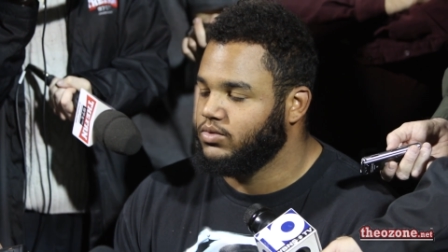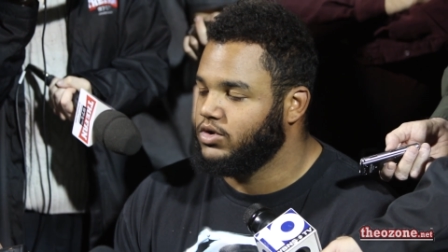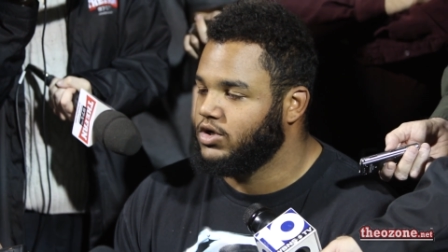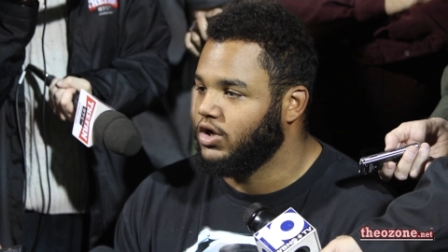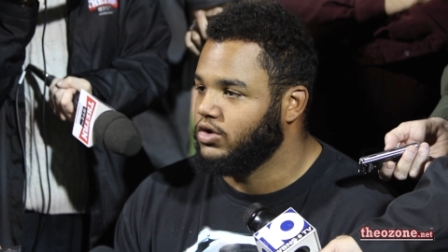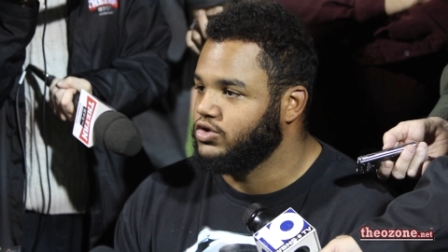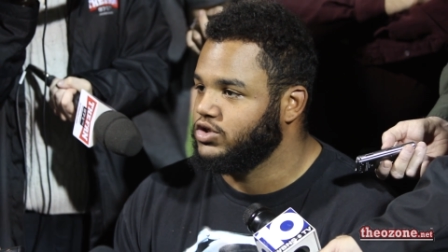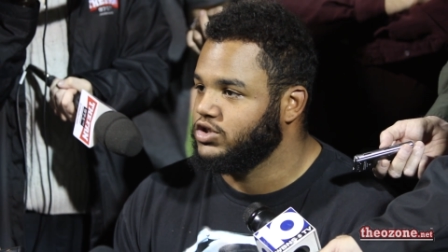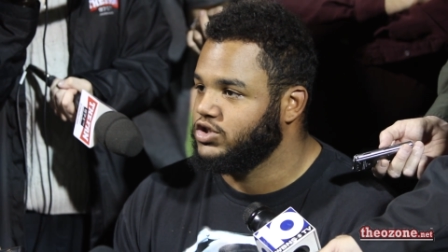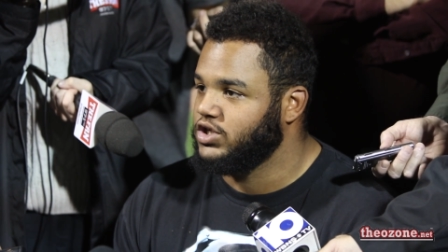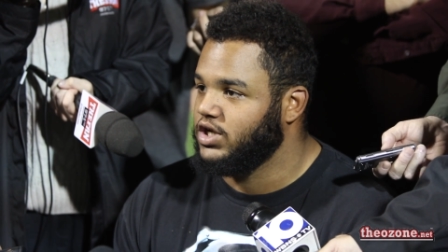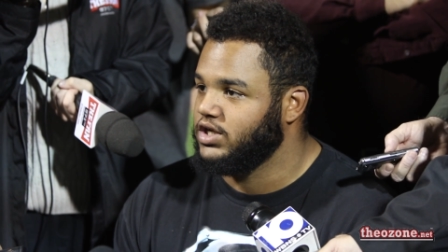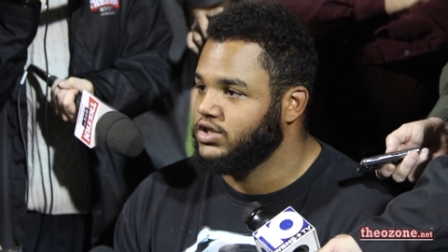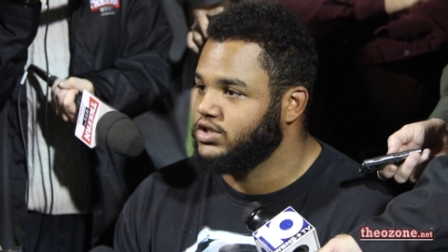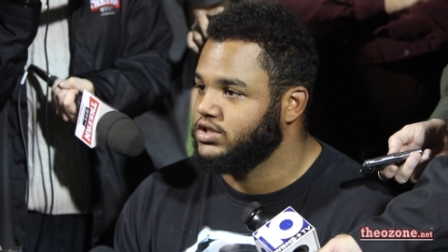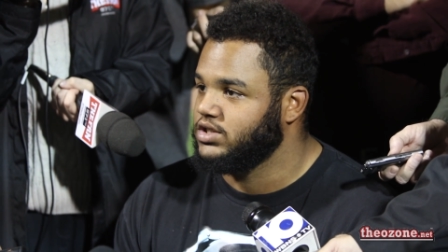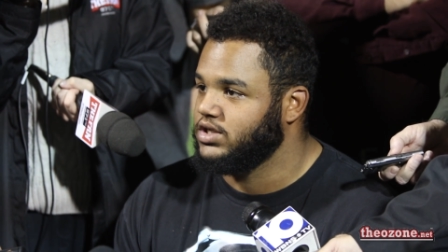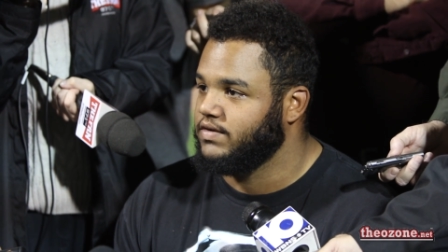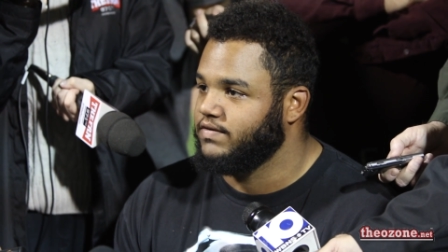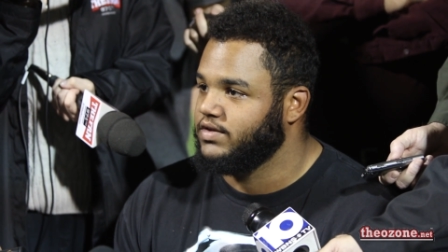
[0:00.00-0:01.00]
coaching
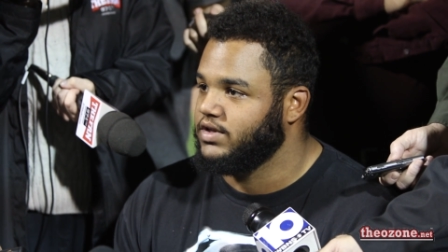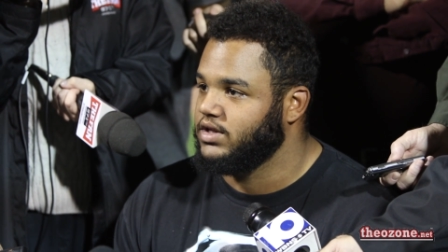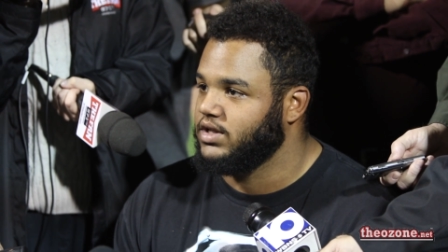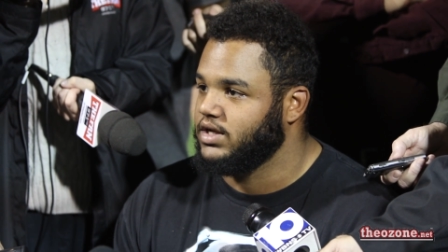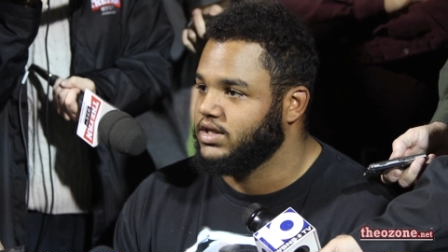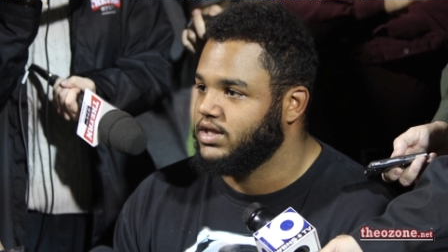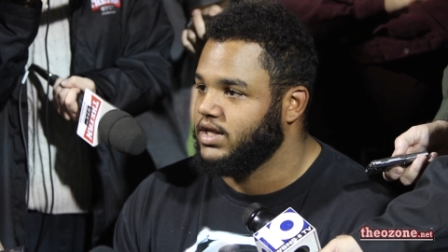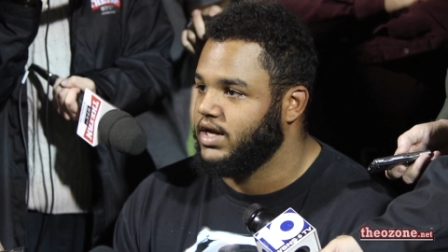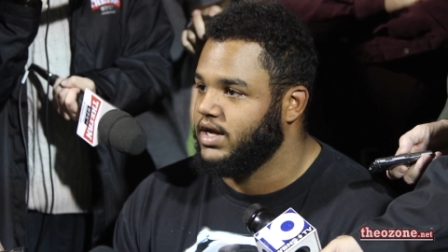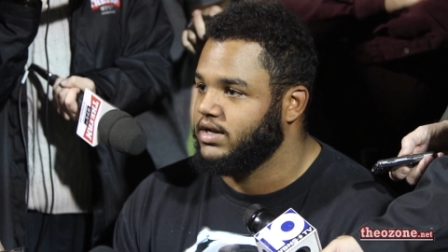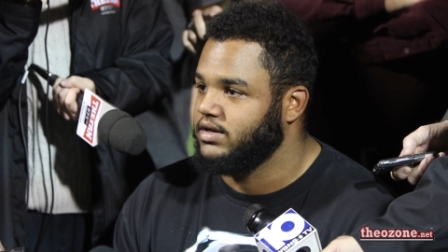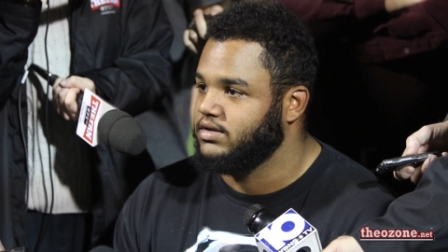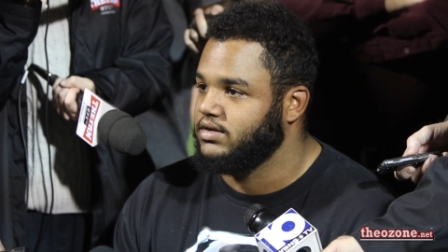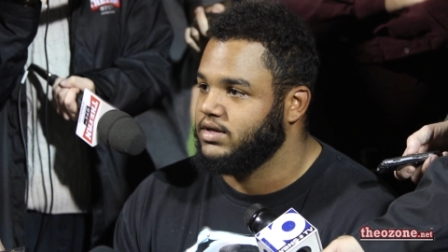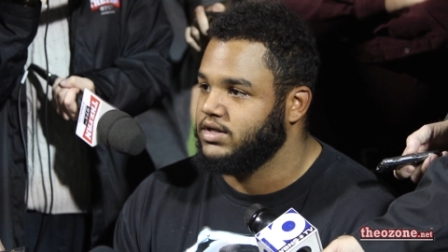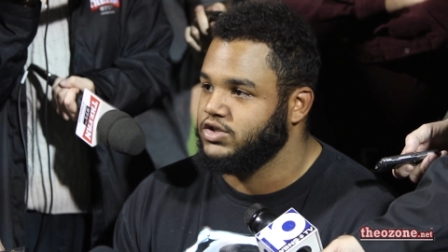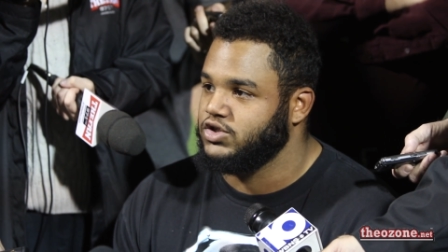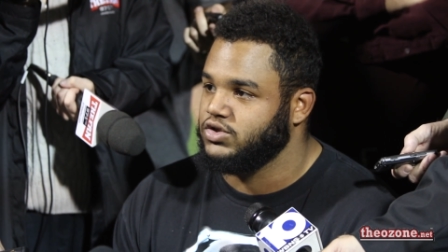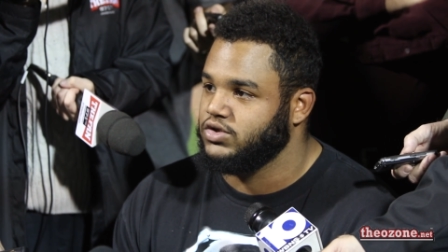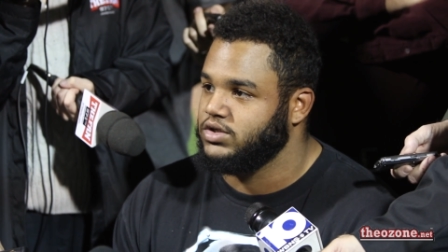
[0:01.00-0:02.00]
changes and everything like that,
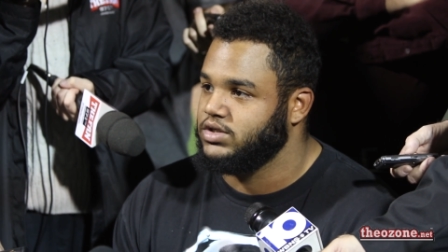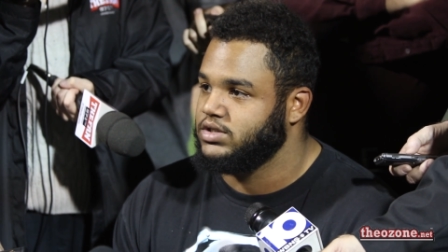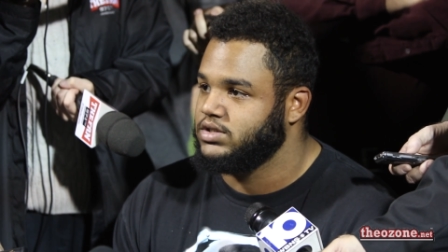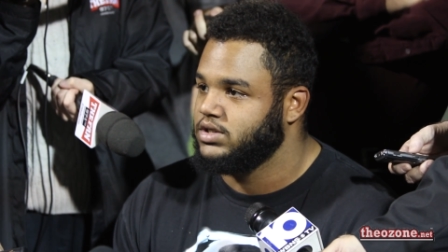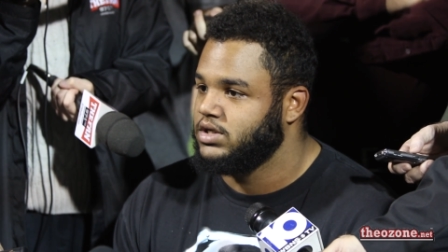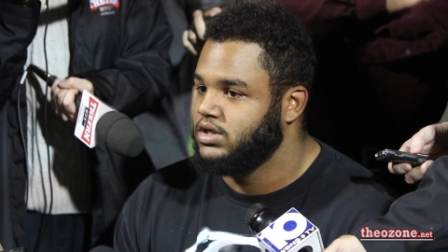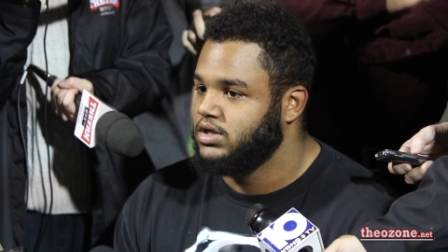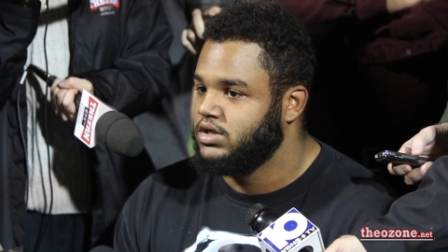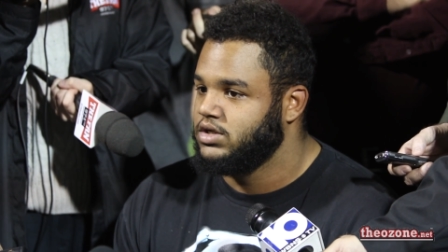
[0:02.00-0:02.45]
and injuries.